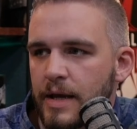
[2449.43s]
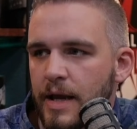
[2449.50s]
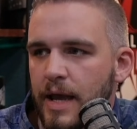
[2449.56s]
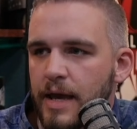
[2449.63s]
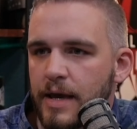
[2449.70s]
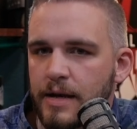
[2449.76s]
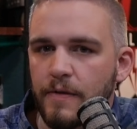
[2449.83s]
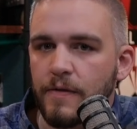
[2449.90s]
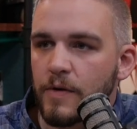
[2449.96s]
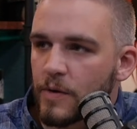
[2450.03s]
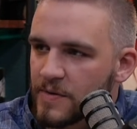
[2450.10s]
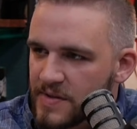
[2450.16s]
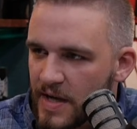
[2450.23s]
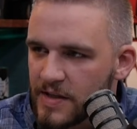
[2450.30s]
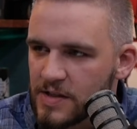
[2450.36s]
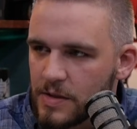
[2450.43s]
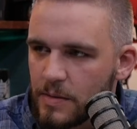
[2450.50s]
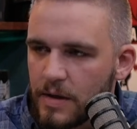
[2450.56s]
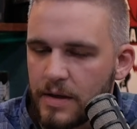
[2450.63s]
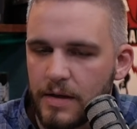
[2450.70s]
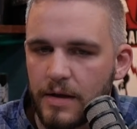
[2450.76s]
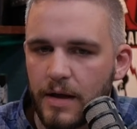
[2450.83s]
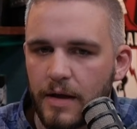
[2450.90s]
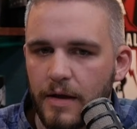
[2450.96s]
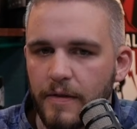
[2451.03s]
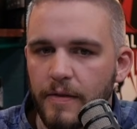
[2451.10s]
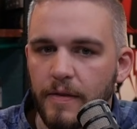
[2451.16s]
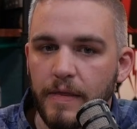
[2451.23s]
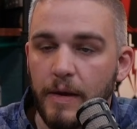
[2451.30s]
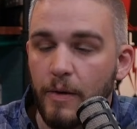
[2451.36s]
And in the Old Testament, uh,
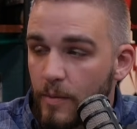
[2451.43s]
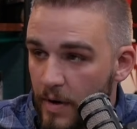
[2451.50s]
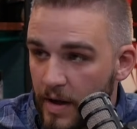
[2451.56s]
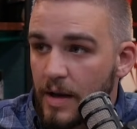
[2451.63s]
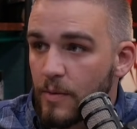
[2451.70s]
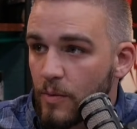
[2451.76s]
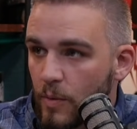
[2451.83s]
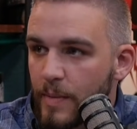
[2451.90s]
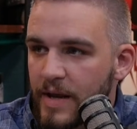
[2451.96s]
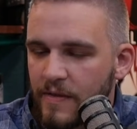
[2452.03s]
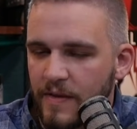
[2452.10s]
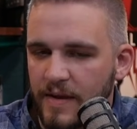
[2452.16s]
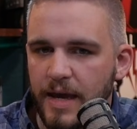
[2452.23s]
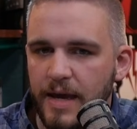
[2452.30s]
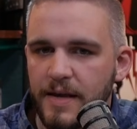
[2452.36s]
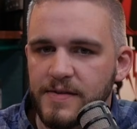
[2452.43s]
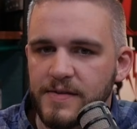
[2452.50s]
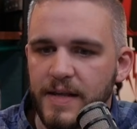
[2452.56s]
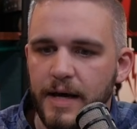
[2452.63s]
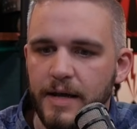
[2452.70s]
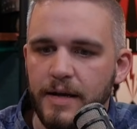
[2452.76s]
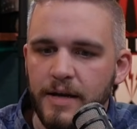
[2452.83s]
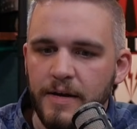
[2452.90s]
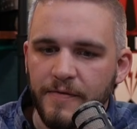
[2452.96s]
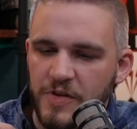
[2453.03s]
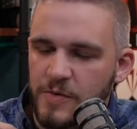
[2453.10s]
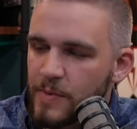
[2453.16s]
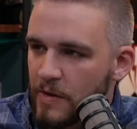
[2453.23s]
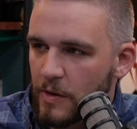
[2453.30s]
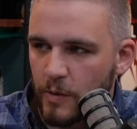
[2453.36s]
they again will make the case that the
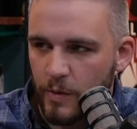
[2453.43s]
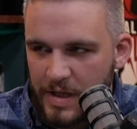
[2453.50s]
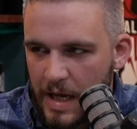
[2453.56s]
Spirit of the Lord